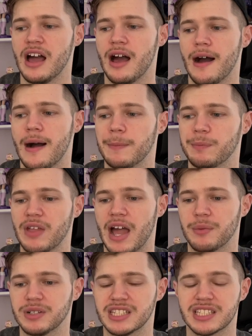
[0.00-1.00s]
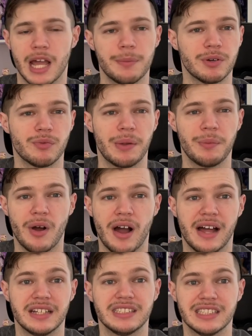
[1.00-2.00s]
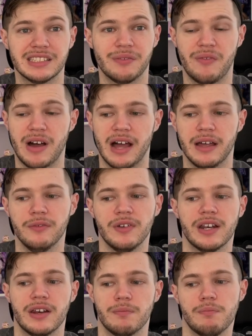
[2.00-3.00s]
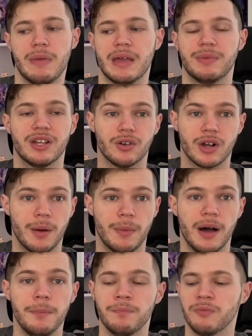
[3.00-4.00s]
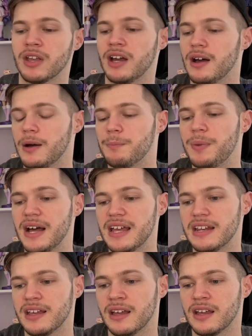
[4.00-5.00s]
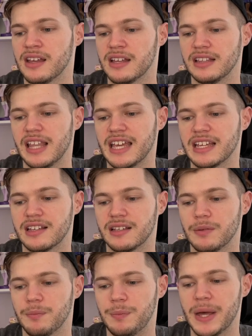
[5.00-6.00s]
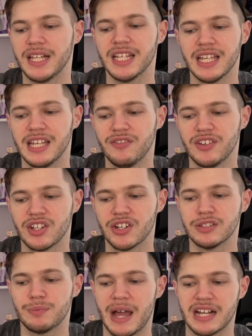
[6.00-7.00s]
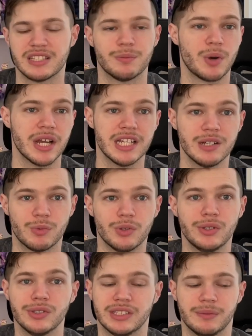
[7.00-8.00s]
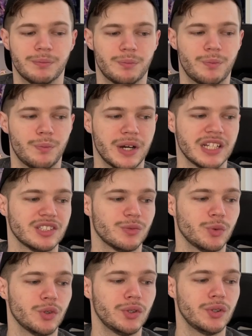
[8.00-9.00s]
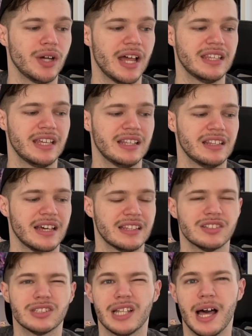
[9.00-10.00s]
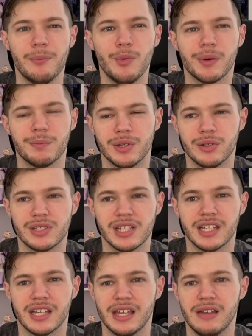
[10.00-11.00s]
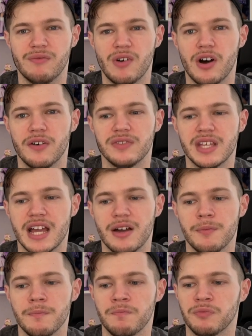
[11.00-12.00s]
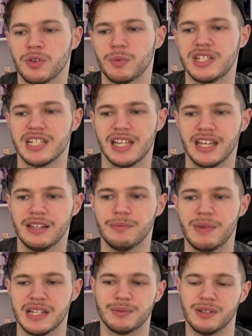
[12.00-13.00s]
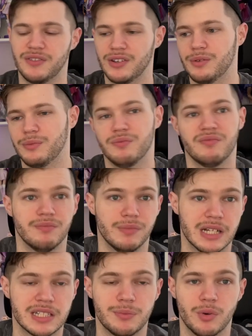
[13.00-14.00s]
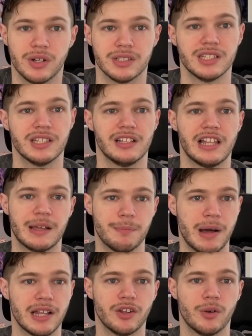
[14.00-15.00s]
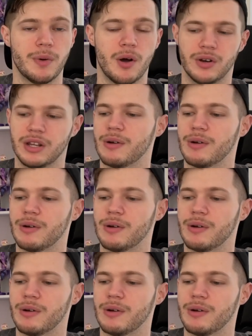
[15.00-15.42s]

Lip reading: I would just type in Rainbow High Season 5 and maybe it'll come up. But like, Bella even goes back to breaking rules and breaks a rule. And then like, there's a lot more music involved now, which again makes me feel much more into the like My Little Pony